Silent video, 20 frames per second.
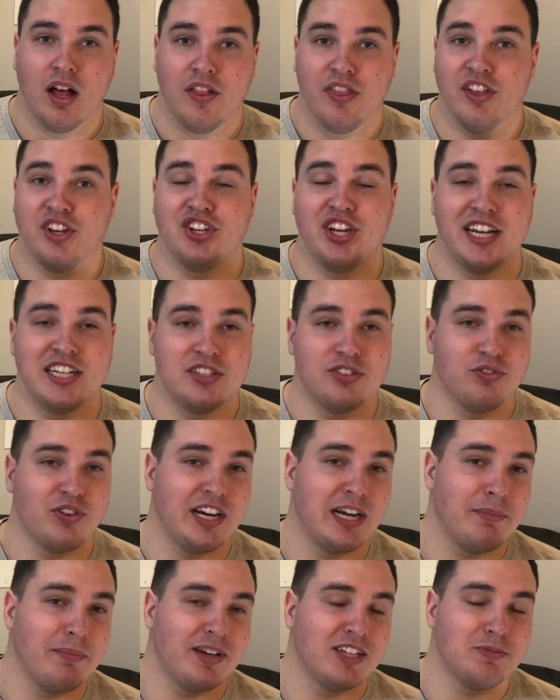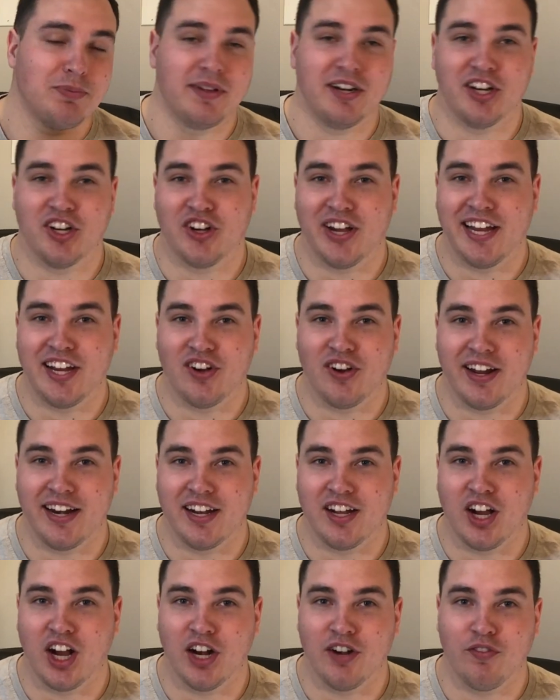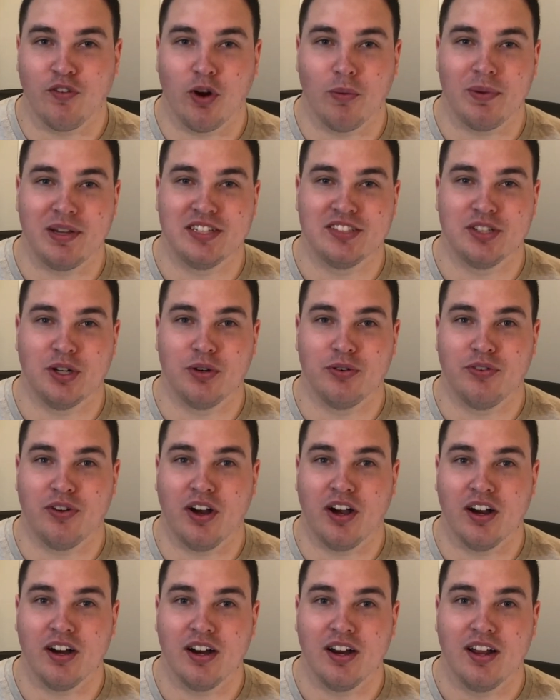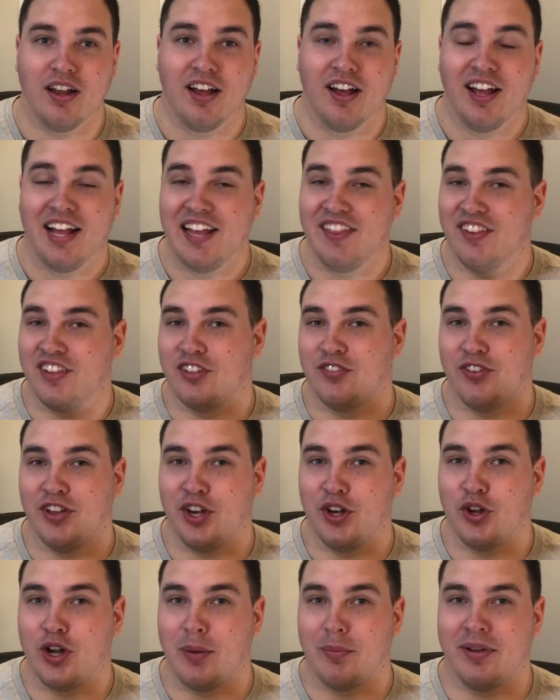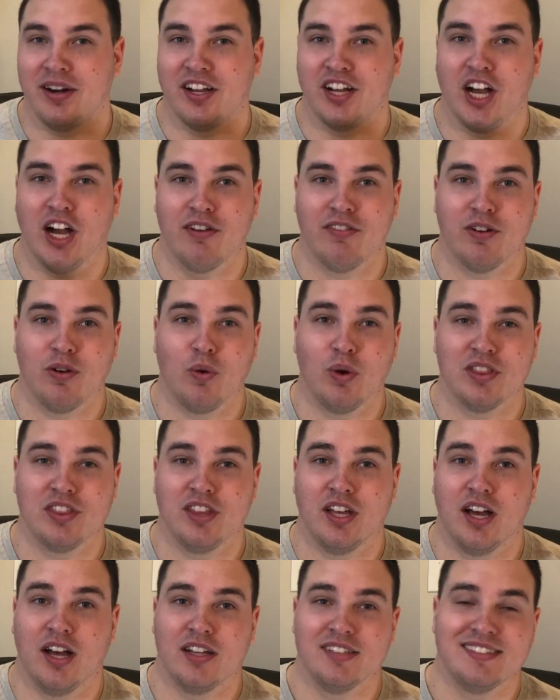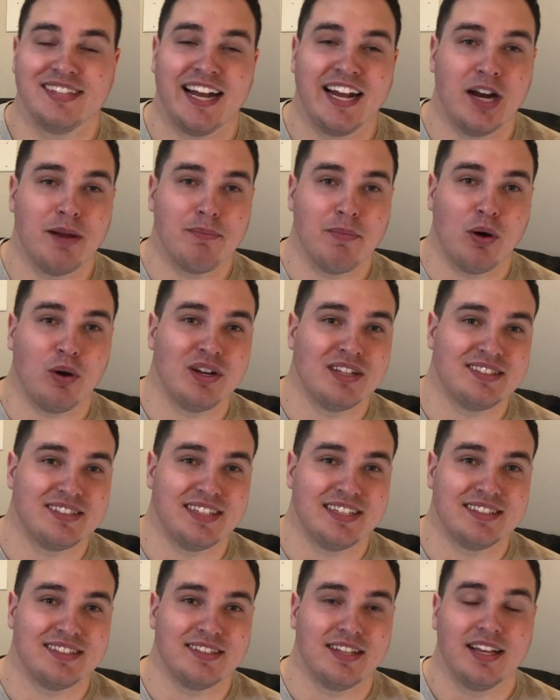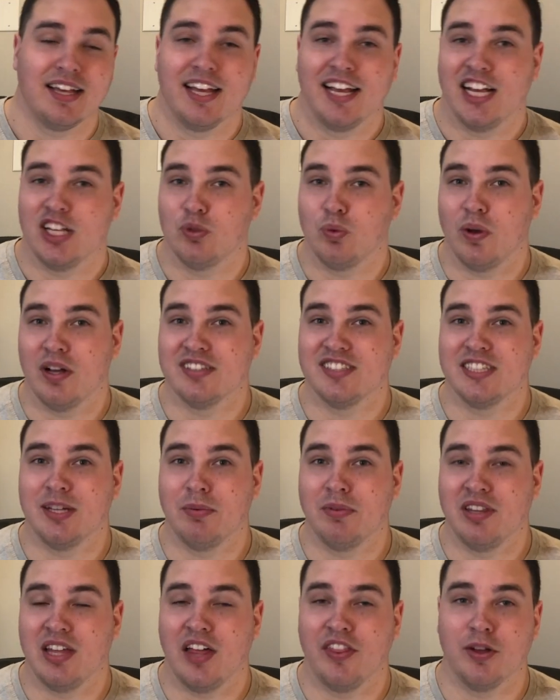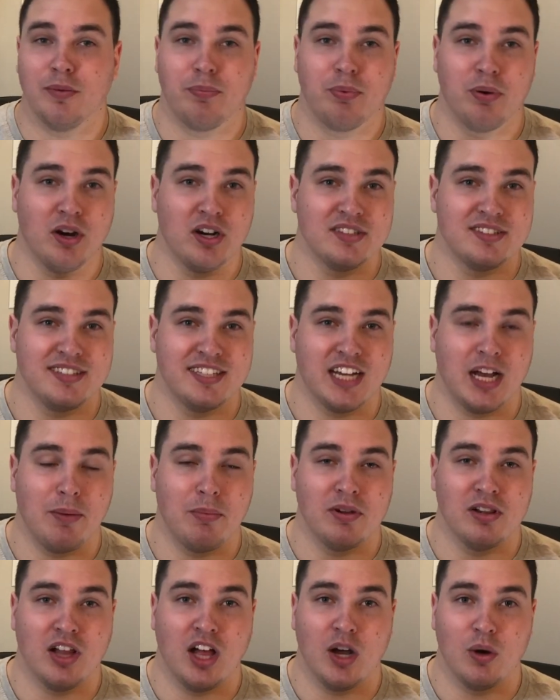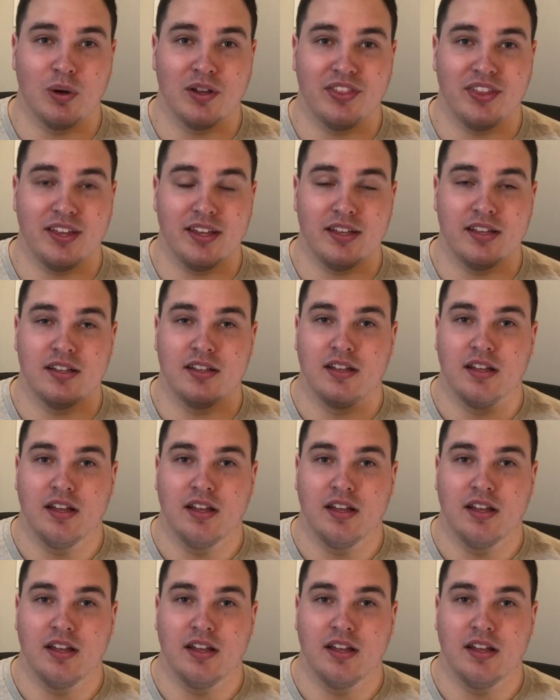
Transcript: The Chase Freedom has been a great credit card for me so far. In this video I'm going to cover what the sign-up bonus is, as well as some of the other perks that come along with it.